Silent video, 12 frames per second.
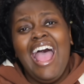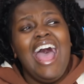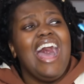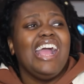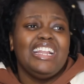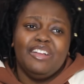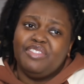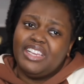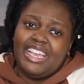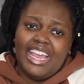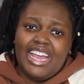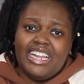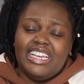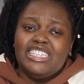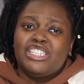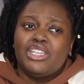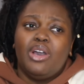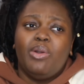I definitely can't. It's
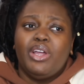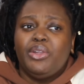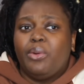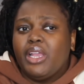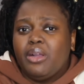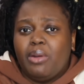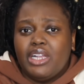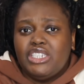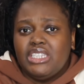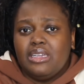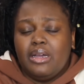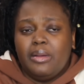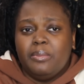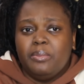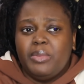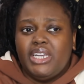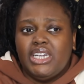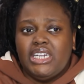so annoying watching them,
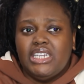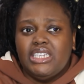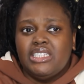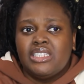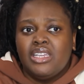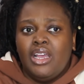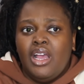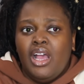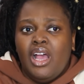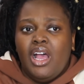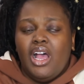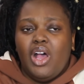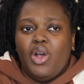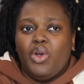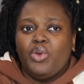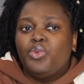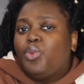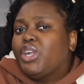because
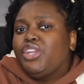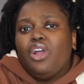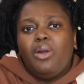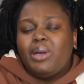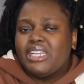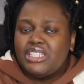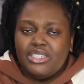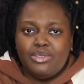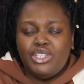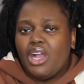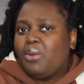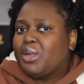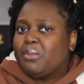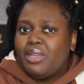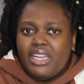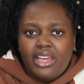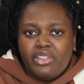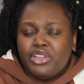what do y'all want to do? Do y'all want to be
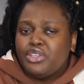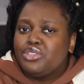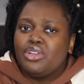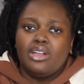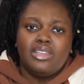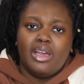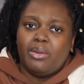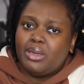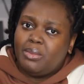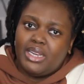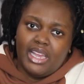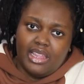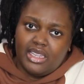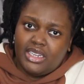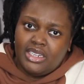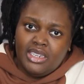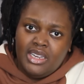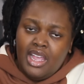together, or do y'all not want to be
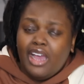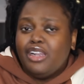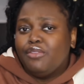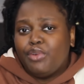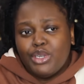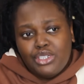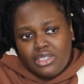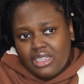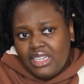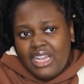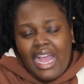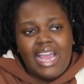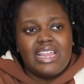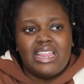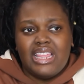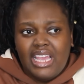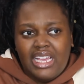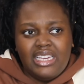together? And unfortunately, I
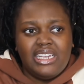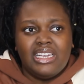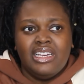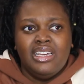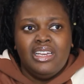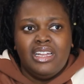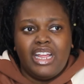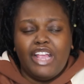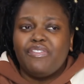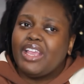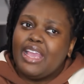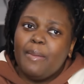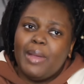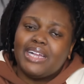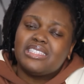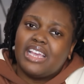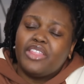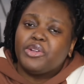think... if they get back
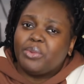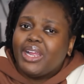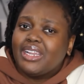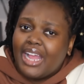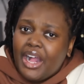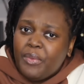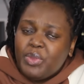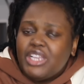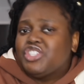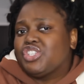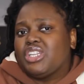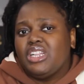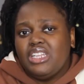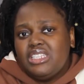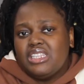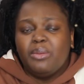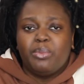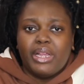together right now, it's just going to lead to
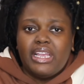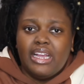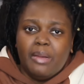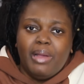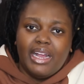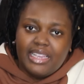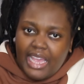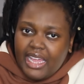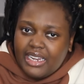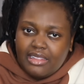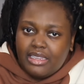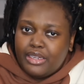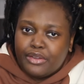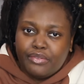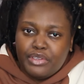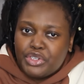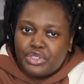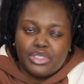them breaking up again in the near
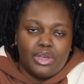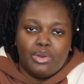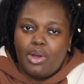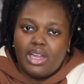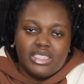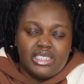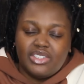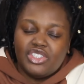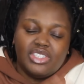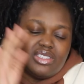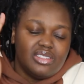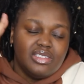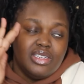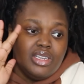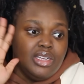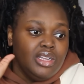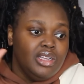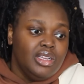future. So honestly, just
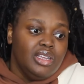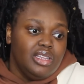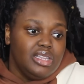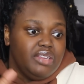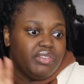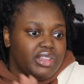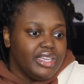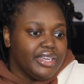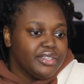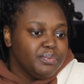leave it there.